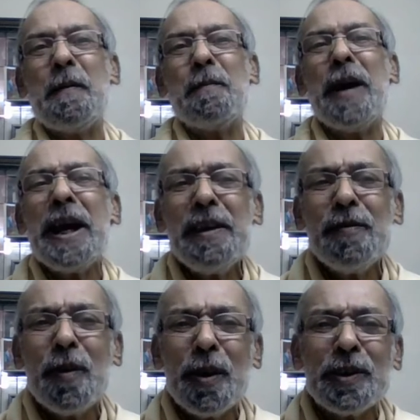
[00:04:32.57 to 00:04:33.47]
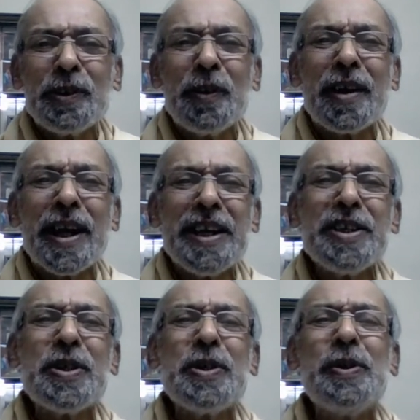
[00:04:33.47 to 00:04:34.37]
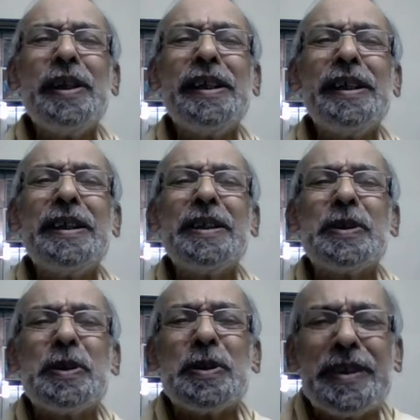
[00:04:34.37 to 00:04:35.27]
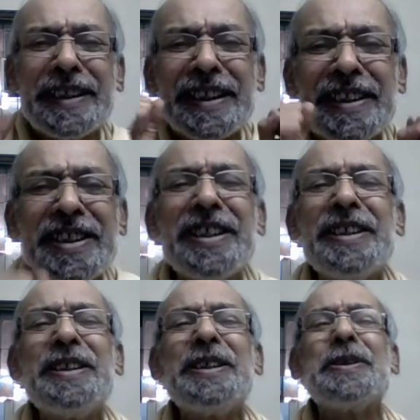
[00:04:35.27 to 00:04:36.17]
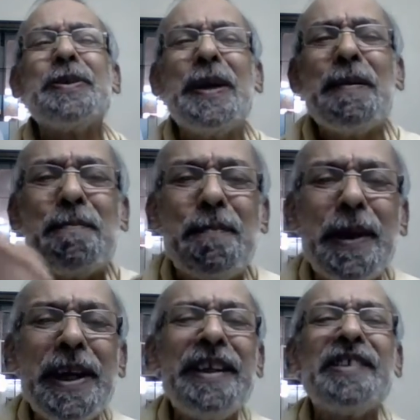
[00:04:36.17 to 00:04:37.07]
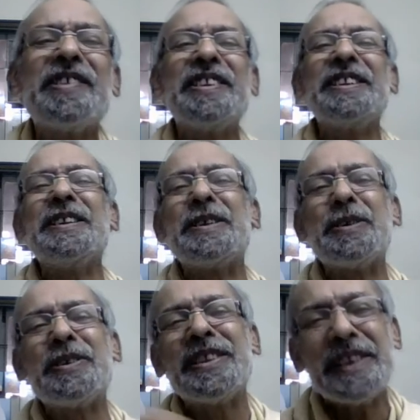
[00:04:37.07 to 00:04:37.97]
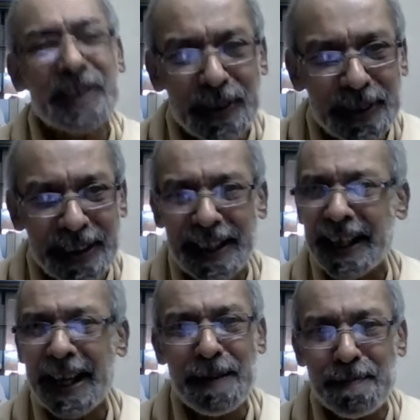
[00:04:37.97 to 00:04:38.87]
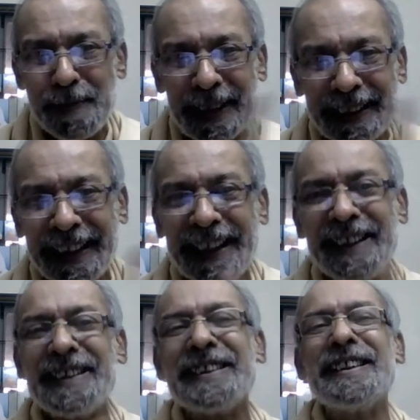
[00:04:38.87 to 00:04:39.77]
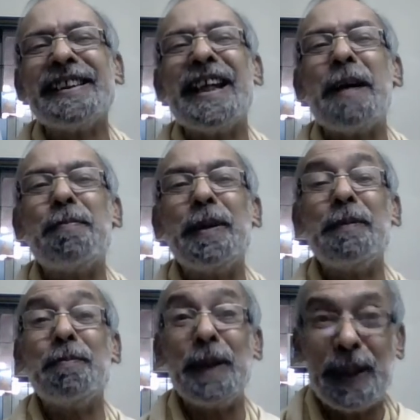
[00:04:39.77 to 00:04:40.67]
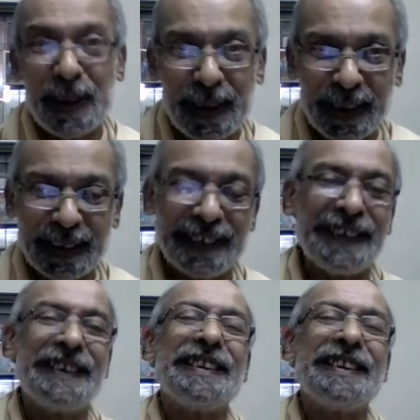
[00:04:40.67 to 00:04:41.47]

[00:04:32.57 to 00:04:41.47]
Mind wants to rush to her, to touch her, to embrace her, to sit on her lap, but that doesn't happen because